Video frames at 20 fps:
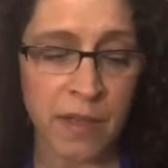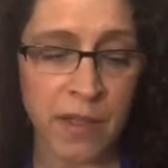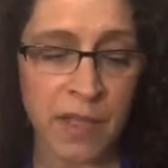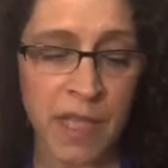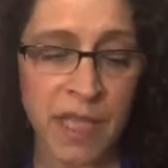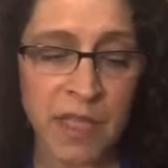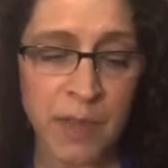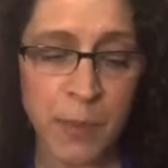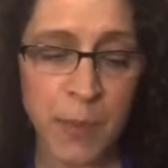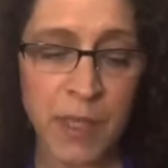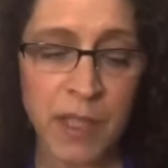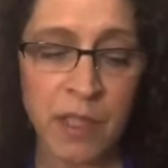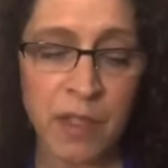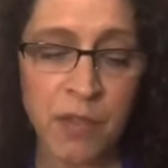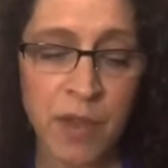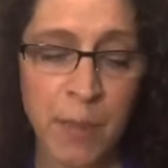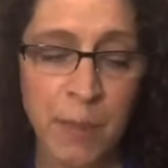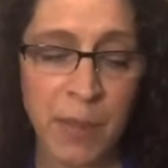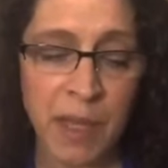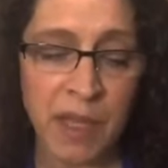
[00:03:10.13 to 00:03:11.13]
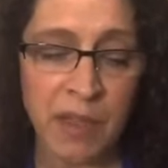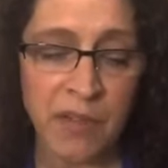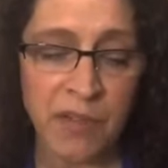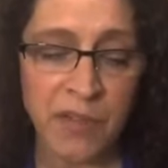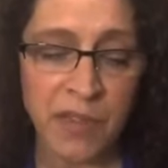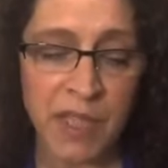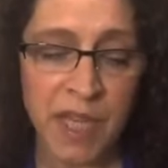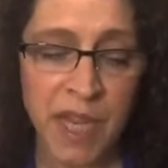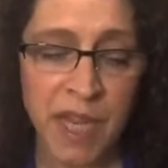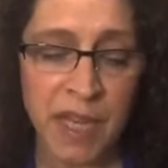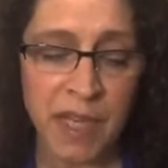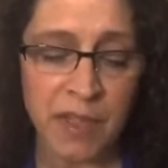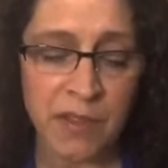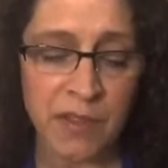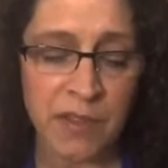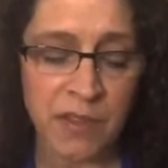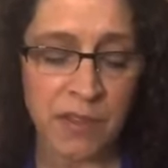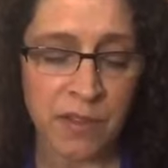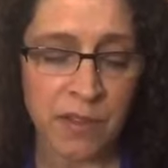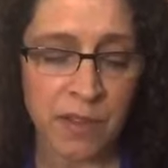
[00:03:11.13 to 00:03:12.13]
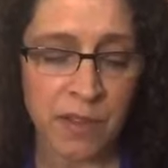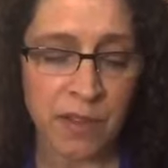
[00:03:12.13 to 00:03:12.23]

that he's been gripping for days.